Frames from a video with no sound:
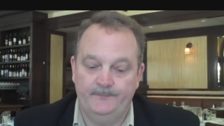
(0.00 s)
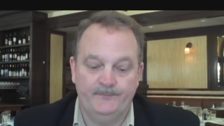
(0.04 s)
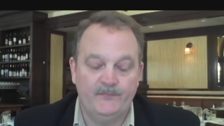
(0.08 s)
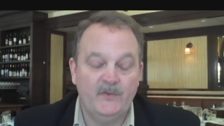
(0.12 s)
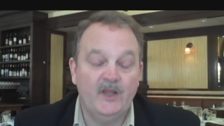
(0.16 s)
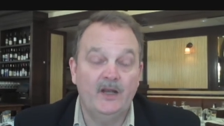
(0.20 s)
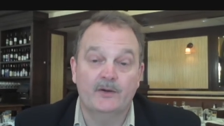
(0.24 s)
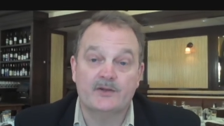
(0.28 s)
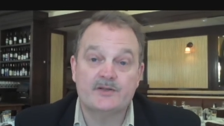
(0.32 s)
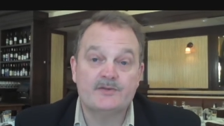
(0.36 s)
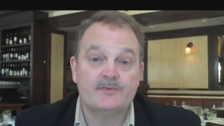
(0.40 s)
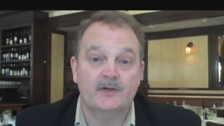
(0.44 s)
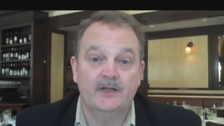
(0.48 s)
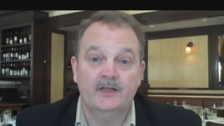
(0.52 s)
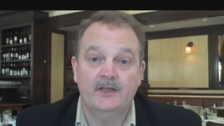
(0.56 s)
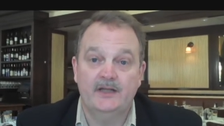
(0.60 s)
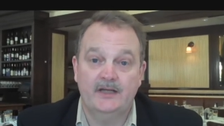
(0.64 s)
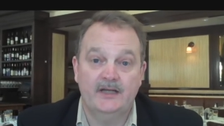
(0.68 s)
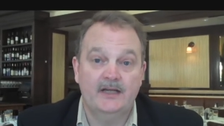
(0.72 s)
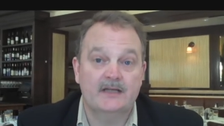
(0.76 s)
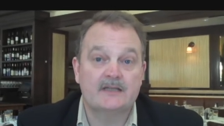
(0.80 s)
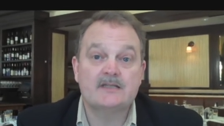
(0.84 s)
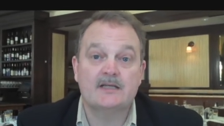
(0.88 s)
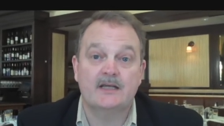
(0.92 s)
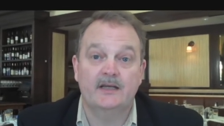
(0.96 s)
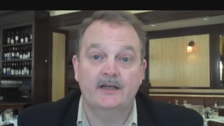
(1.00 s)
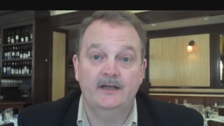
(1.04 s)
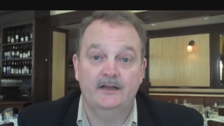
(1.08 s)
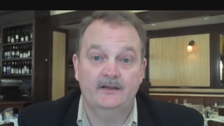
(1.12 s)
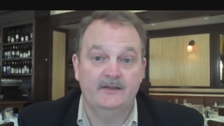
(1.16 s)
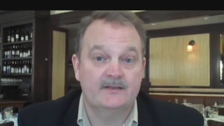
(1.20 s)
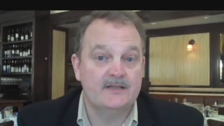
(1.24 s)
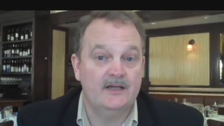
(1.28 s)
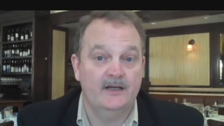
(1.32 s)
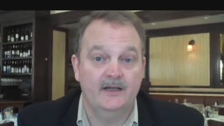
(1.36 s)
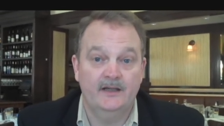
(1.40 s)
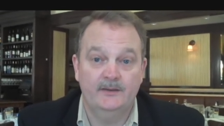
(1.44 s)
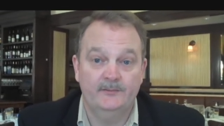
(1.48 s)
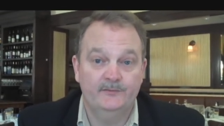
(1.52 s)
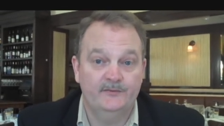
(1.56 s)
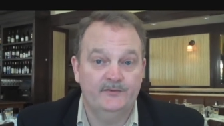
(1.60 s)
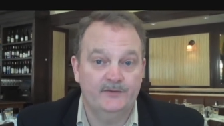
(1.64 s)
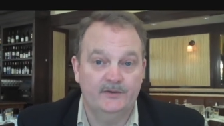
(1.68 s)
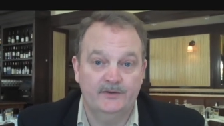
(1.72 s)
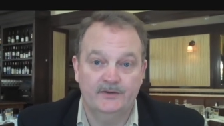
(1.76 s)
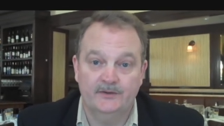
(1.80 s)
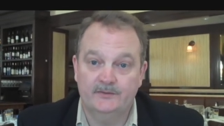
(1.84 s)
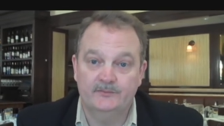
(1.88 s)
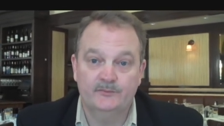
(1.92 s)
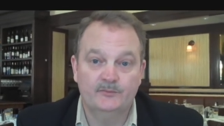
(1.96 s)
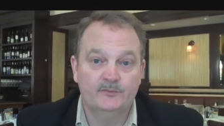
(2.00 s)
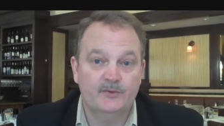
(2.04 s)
it's really an exciting time for